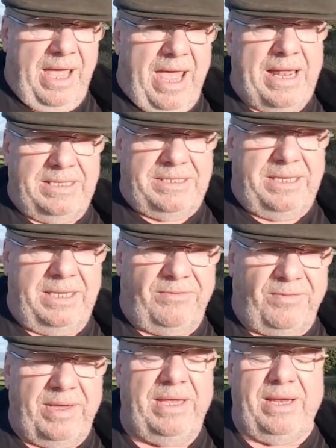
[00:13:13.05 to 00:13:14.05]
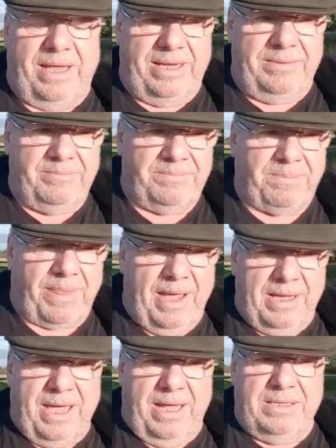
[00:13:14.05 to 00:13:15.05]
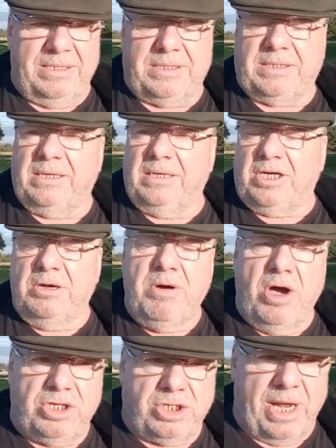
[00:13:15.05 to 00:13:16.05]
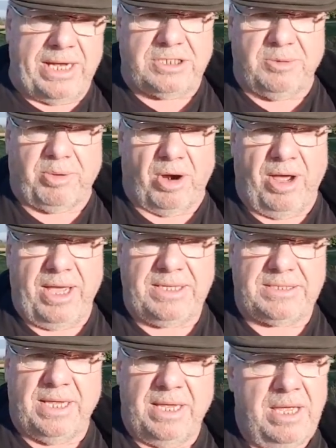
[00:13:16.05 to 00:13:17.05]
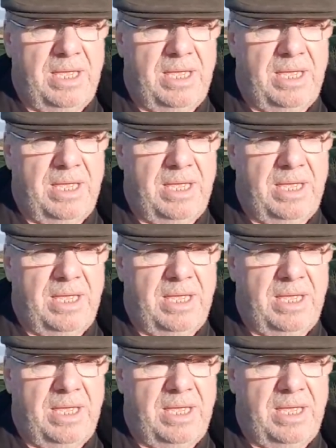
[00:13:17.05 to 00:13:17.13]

anti-feeling against commercial enterprise